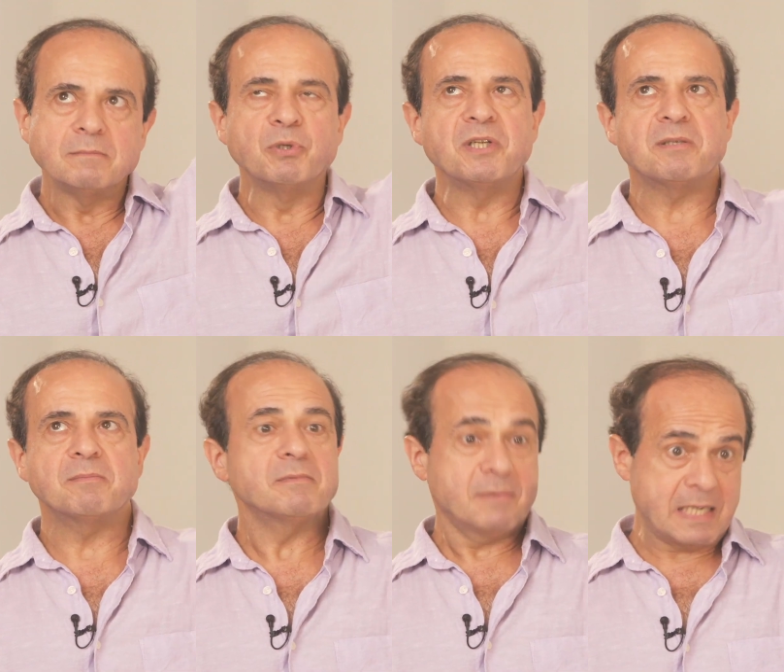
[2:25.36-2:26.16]

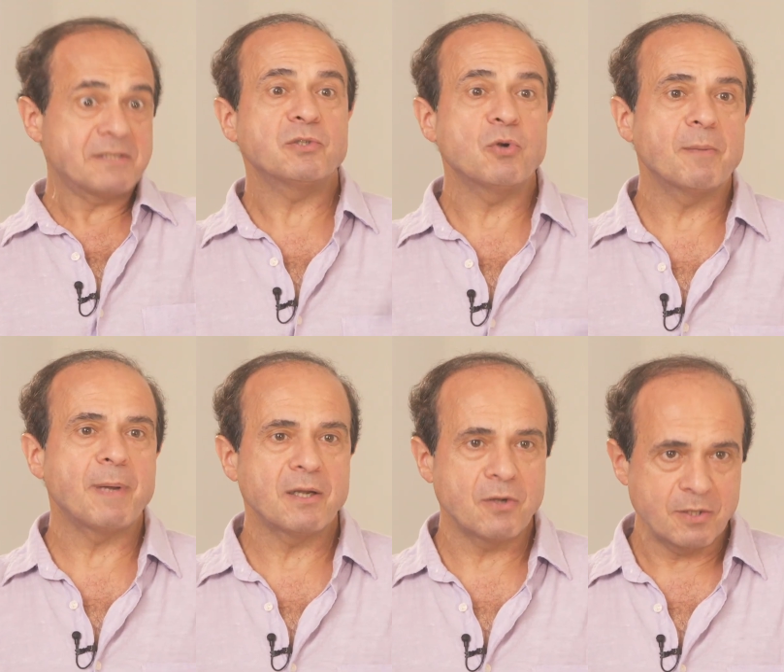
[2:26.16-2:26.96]
Buddhism doesn't talk
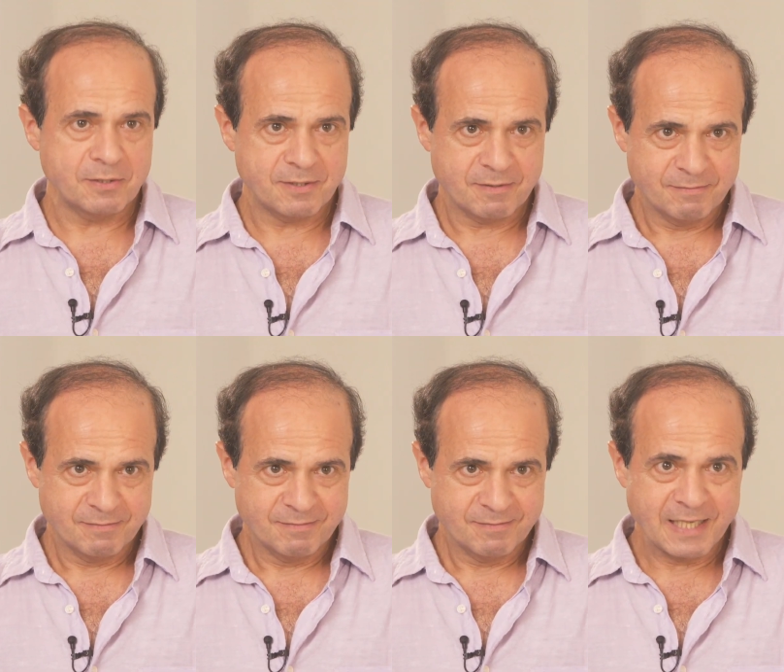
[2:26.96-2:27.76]
about gods
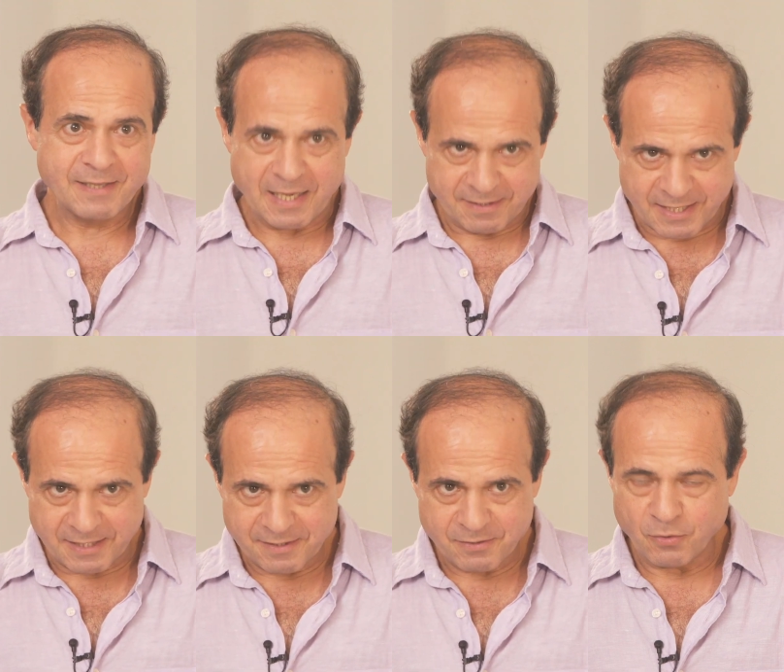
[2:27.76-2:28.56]
in that
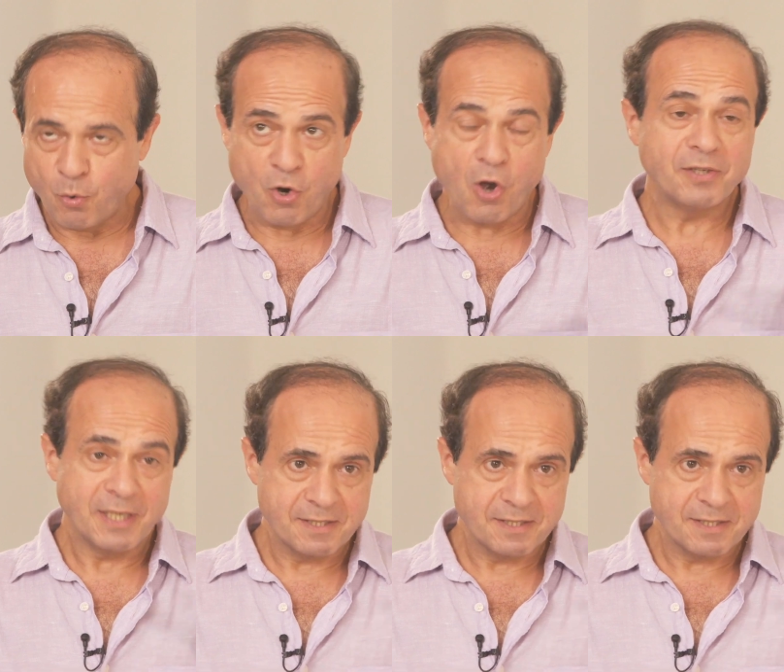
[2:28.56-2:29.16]
sense, or God